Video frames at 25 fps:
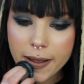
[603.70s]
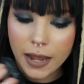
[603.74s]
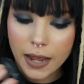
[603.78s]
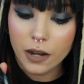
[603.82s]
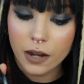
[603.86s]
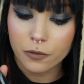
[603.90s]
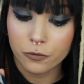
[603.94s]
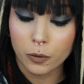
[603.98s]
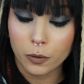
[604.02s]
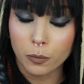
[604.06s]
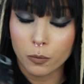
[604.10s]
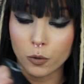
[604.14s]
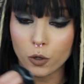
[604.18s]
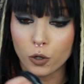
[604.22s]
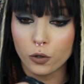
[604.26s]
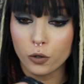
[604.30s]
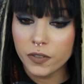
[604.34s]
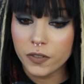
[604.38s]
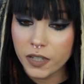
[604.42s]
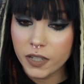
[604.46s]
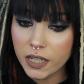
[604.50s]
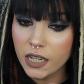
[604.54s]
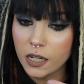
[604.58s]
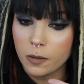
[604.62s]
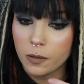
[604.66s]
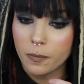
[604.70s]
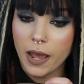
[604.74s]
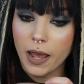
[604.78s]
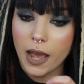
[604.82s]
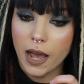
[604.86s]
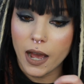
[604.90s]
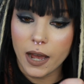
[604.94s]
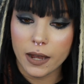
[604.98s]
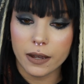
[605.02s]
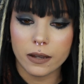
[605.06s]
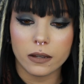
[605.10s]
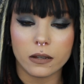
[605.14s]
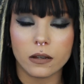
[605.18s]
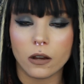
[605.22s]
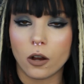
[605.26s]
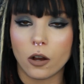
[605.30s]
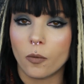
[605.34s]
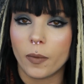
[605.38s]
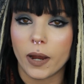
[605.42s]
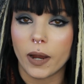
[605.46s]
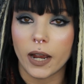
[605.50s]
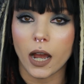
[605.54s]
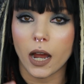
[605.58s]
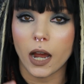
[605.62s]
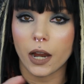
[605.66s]
and remove Teabag. Oh
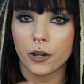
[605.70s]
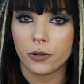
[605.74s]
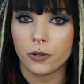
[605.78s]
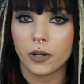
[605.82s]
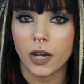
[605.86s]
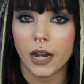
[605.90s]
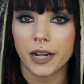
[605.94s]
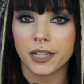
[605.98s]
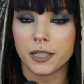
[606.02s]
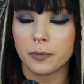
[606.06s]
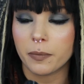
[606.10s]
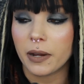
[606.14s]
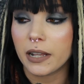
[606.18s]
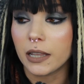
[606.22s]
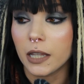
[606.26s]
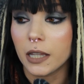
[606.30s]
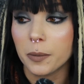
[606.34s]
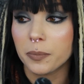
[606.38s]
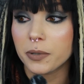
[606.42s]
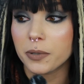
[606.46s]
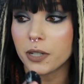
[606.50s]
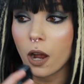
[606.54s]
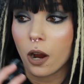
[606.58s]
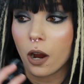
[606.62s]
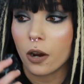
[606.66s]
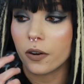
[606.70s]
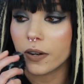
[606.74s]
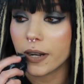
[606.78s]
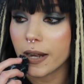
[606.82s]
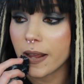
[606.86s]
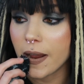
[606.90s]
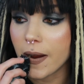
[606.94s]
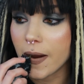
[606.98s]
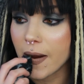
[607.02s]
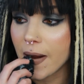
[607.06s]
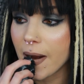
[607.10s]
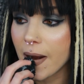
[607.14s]
my God, you guys, my lips already